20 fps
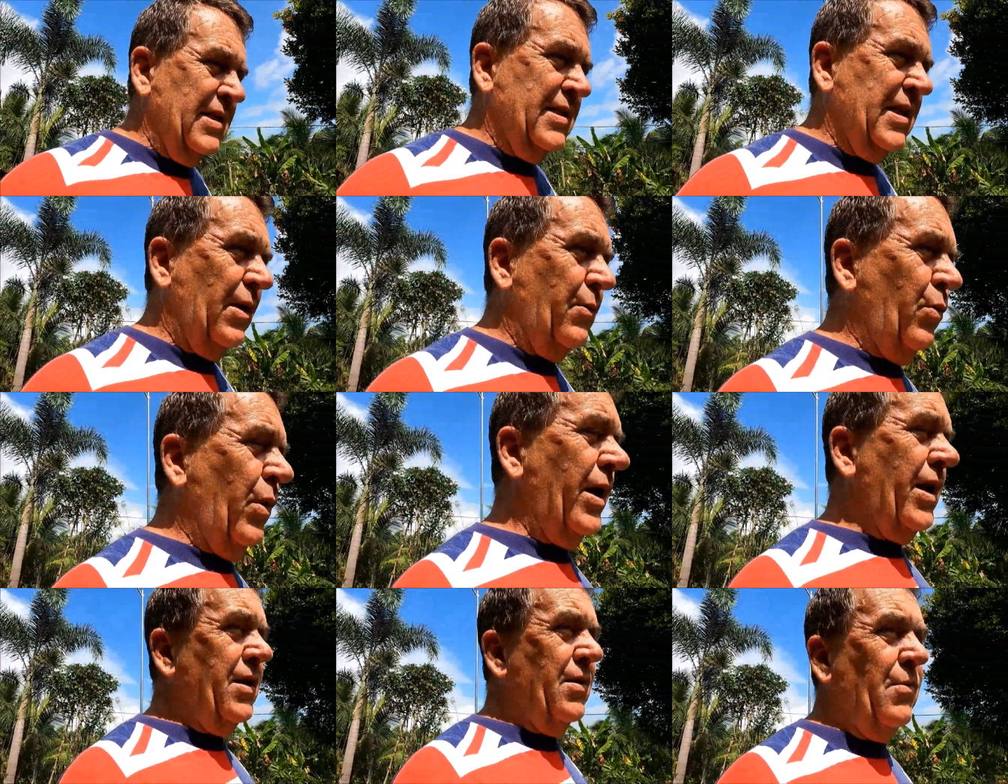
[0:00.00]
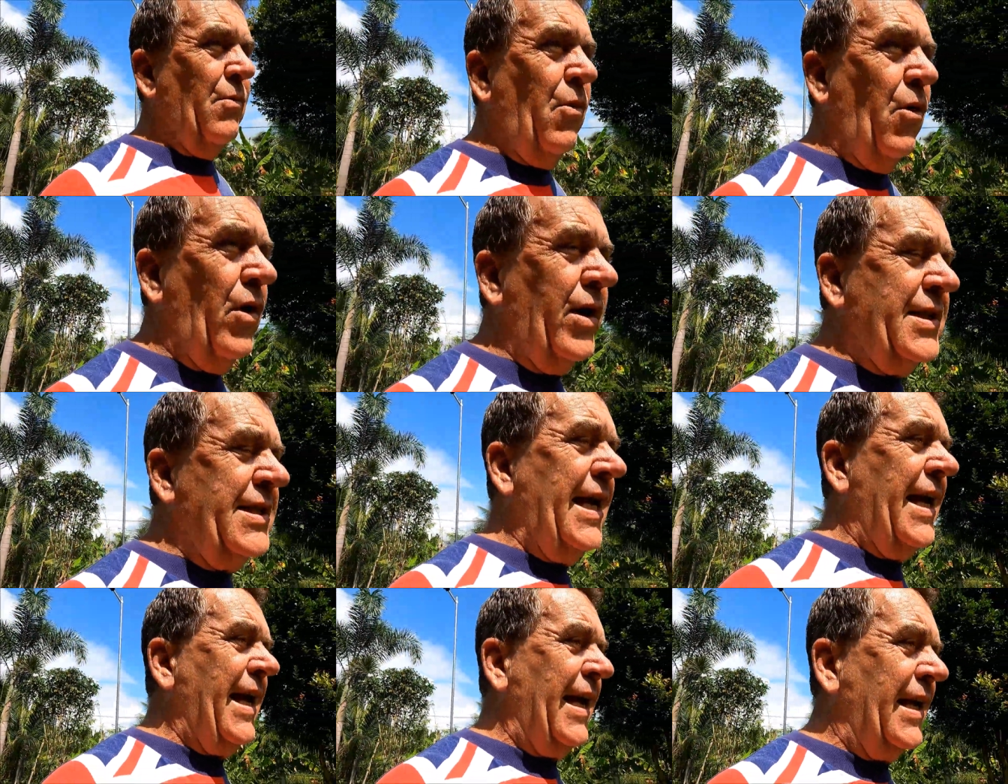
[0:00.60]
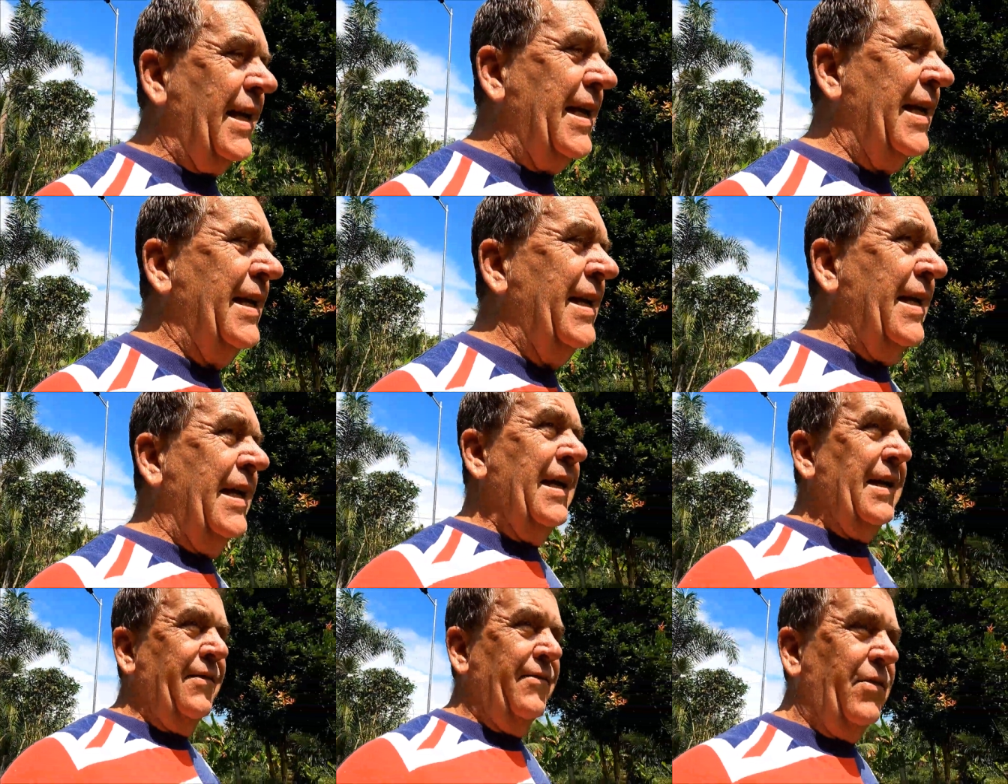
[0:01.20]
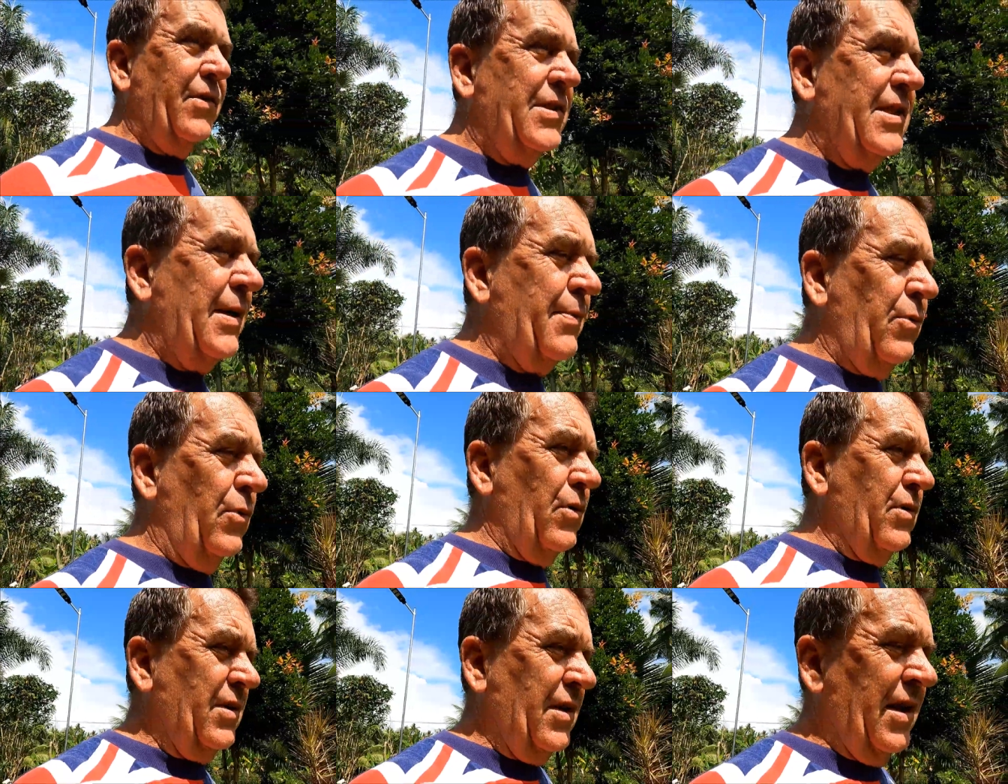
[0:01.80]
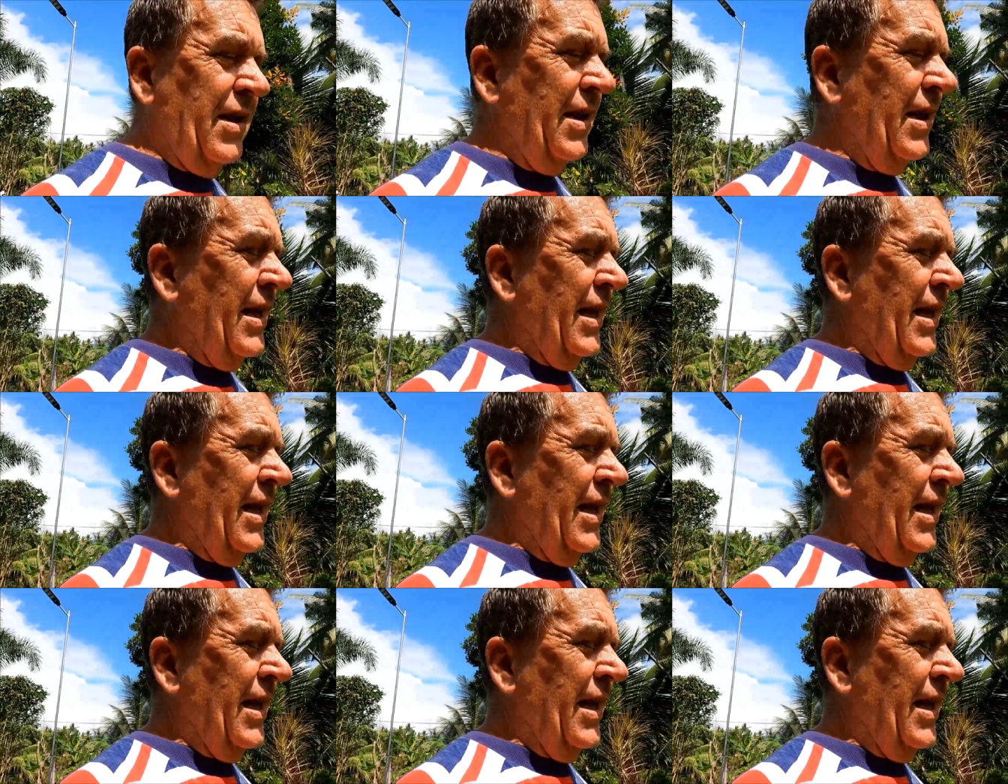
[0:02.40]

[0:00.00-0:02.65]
So when my tank, for example,